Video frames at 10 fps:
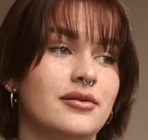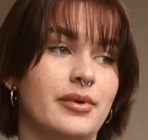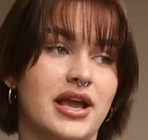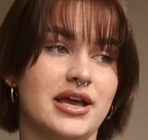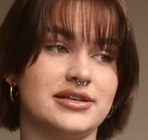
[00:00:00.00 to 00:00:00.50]

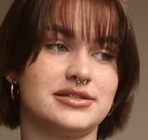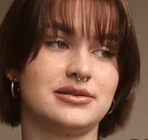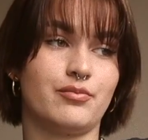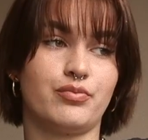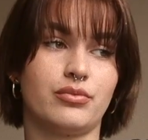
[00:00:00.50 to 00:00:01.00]
because
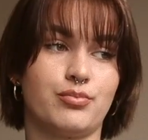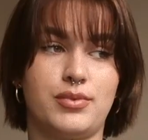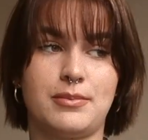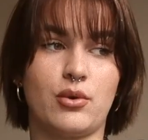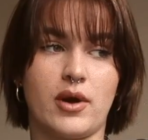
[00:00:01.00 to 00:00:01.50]

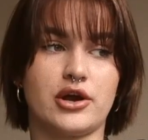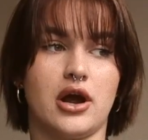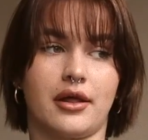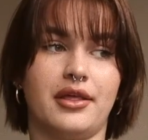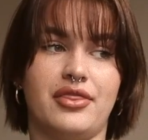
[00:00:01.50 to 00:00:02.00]
people wear
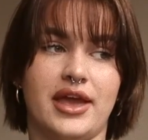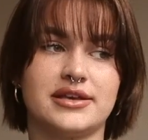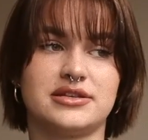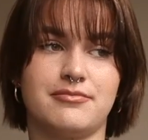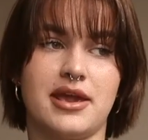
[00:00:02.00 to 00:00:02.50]
ugly
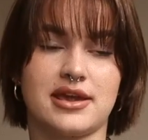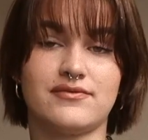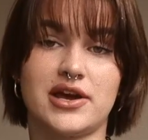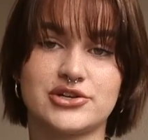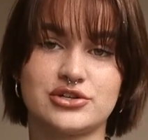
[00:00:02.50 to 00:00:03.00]
things and make it
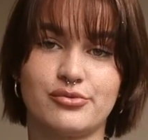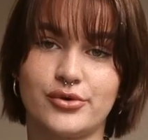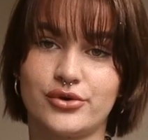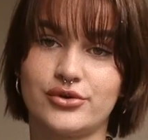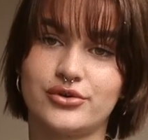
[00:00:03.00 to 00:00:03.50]
fashionable.